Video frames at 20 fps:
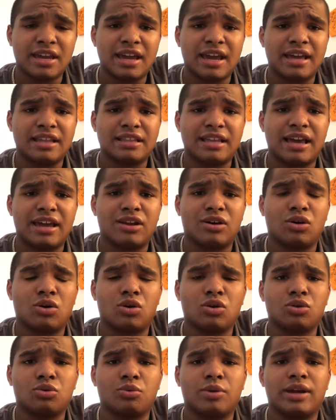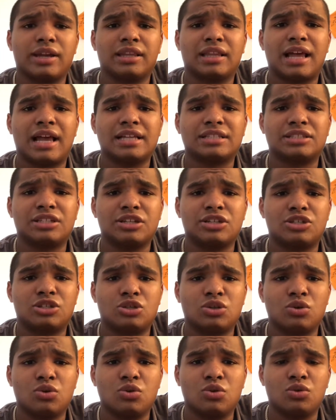and that all the way lasted
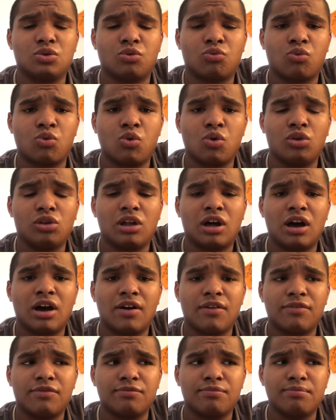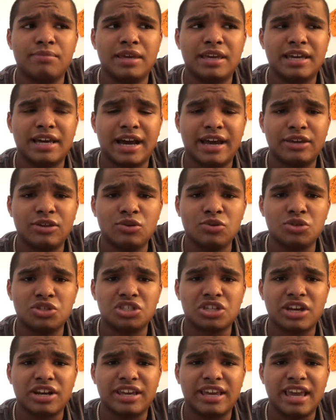to the rule of Mikhail
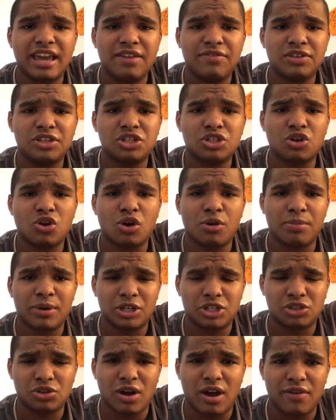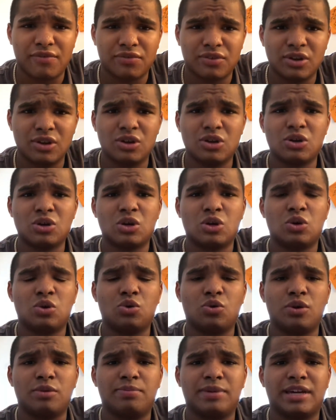Sergeyevich Gorbachev,
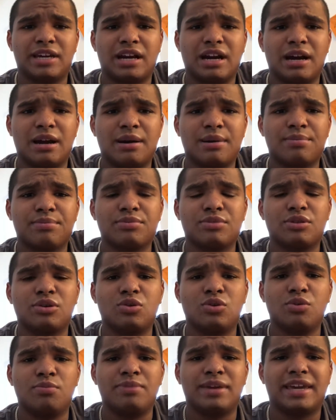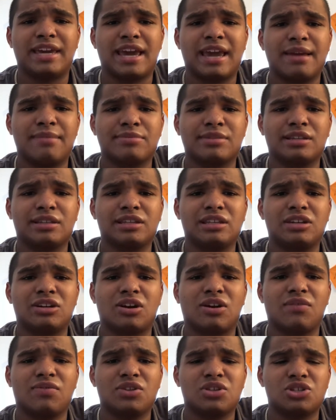who became the leader
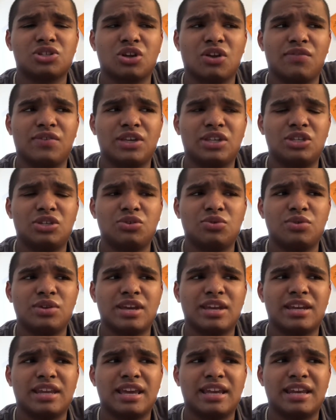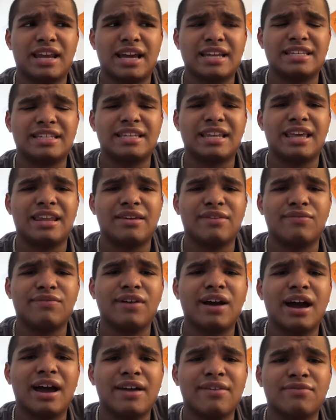of the Soviet Union in
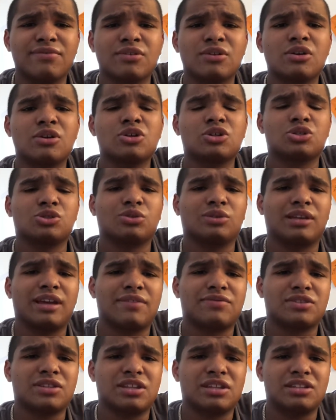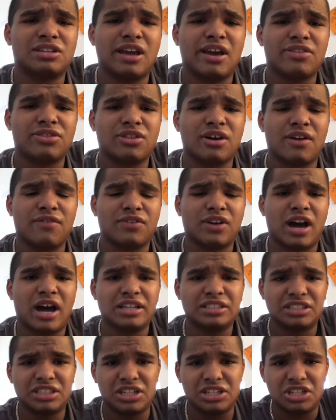1985, shortly after the death of
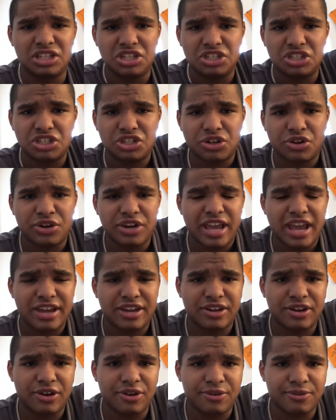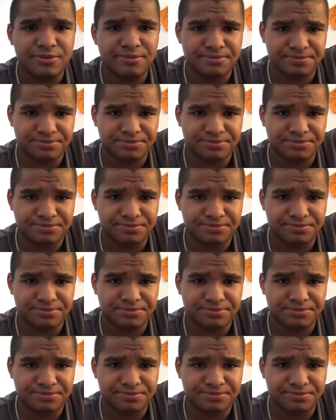Konstantin Chernenko,